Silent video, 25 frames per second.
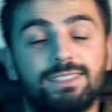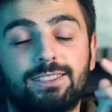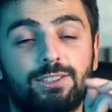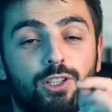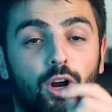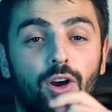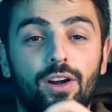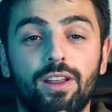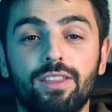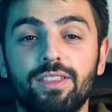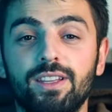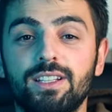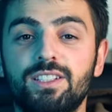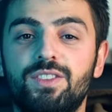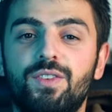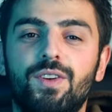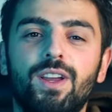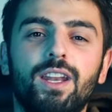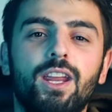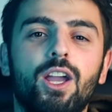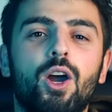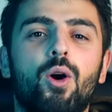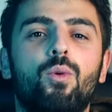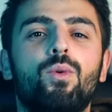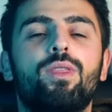Starting this
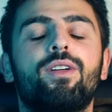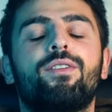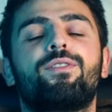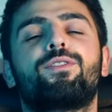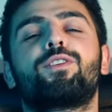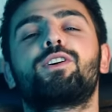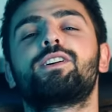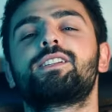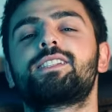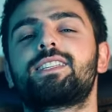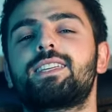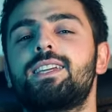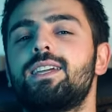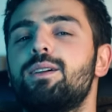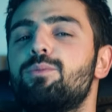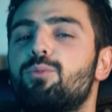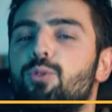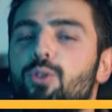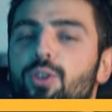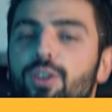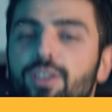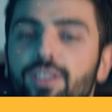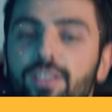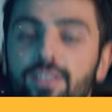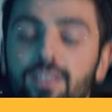video with the first
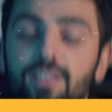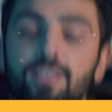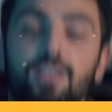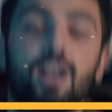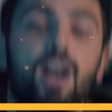keyboard, the